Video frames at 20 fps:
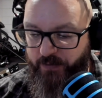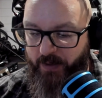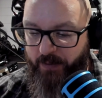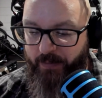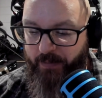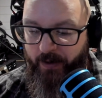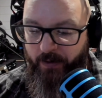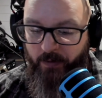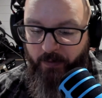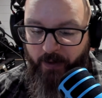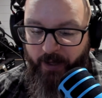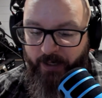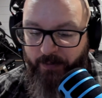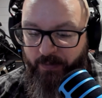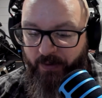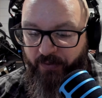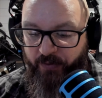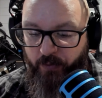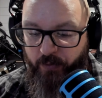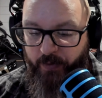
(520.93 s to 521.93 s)
better
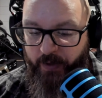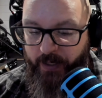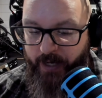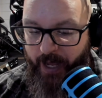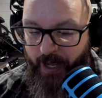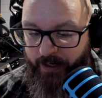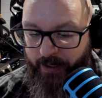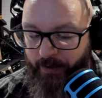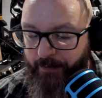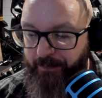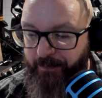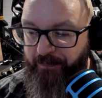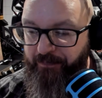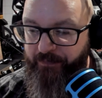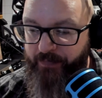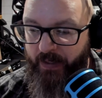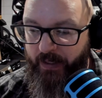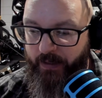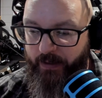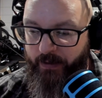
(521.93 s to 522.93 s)
alignment through the neck.
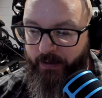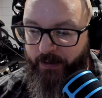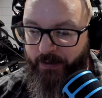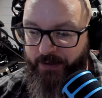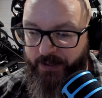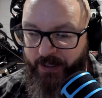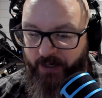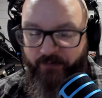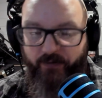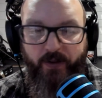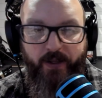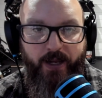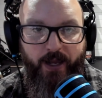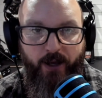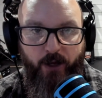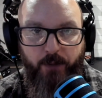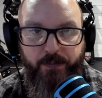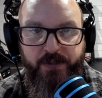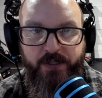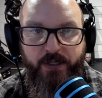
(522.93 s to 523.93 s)
Definitely
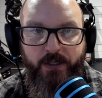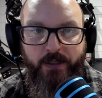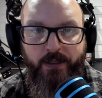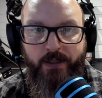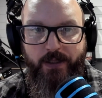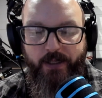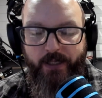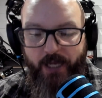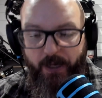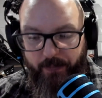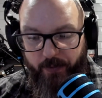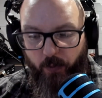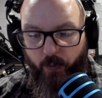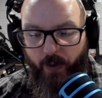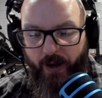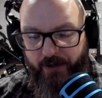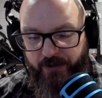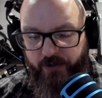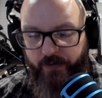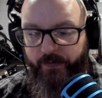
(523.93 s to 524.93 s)
helps keep the
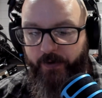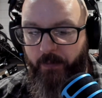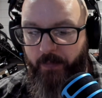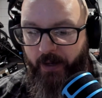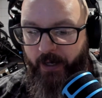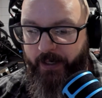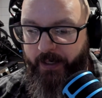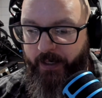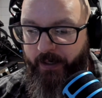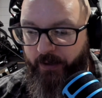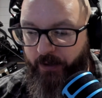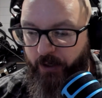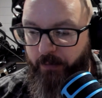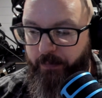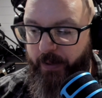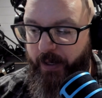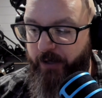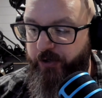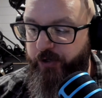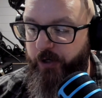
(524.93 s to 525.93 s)
rest of your body in good
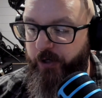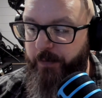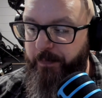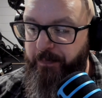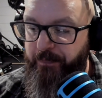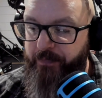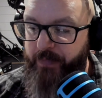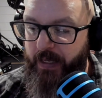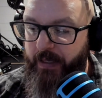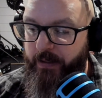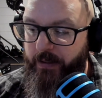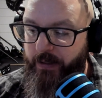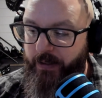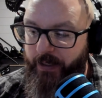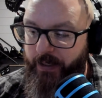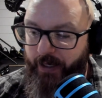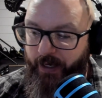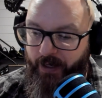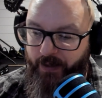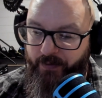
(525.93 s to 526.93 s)
posture.
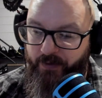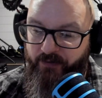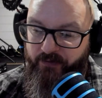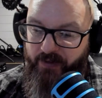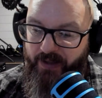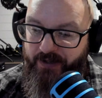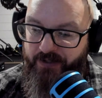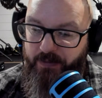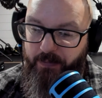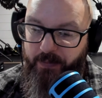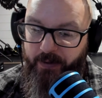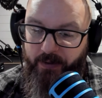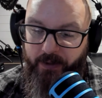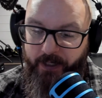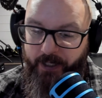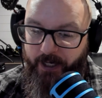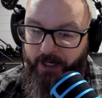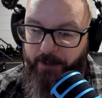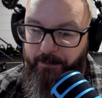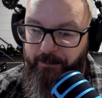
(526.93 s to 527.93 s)
And the
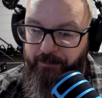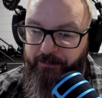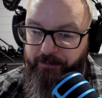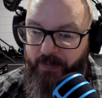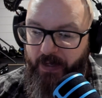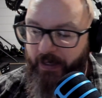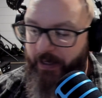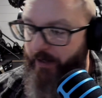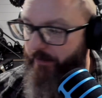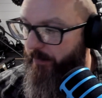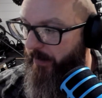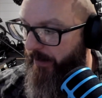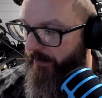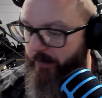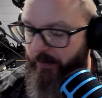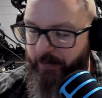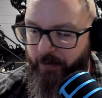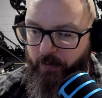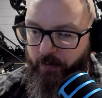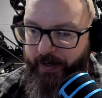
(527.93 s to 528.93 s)
flexibility, I
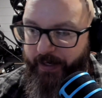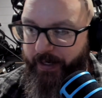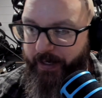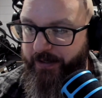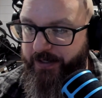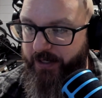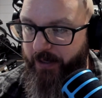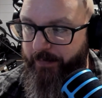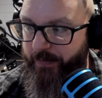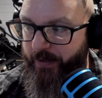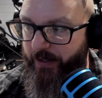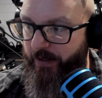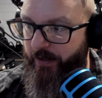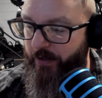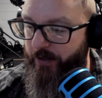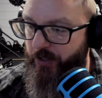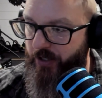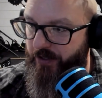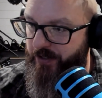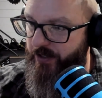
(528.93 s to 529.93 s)
remember reading
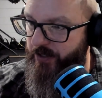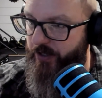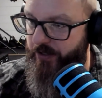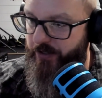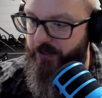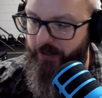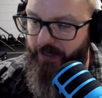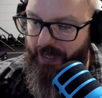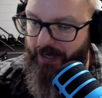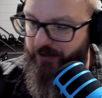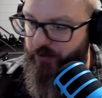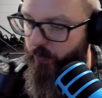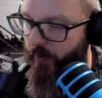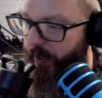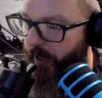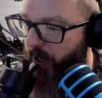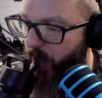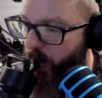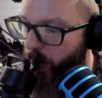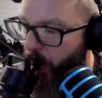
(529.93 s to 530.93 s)
something just last
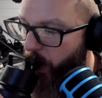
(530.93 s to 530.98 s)
week